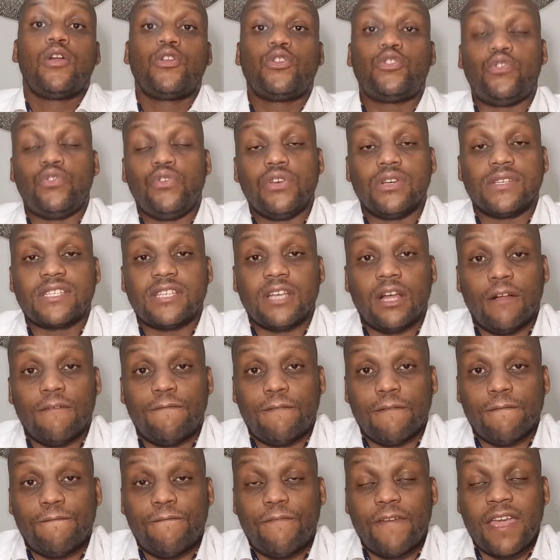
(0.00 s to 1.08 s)
Do yourself
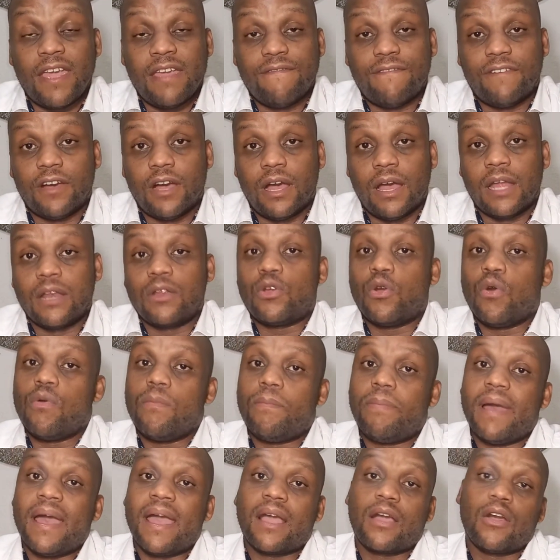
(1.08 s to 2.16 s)
a favor and go
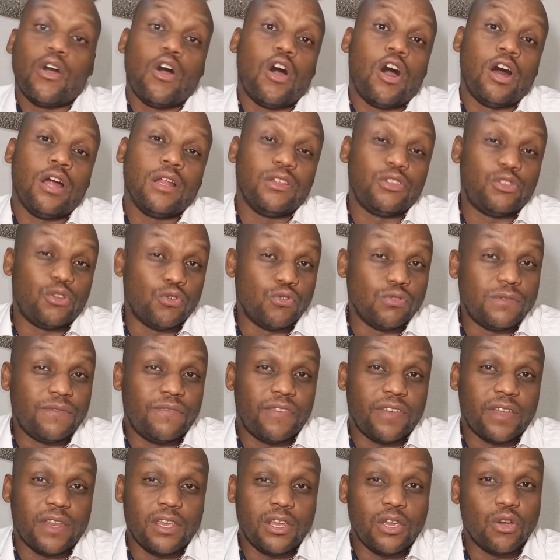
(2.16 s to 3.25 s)
back on those
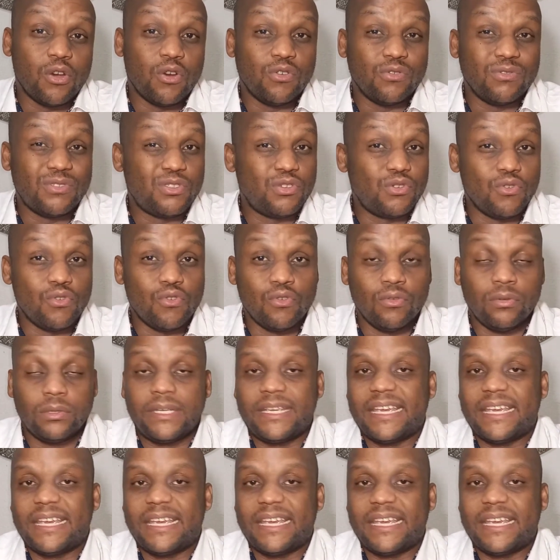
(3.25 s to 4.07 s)
videos to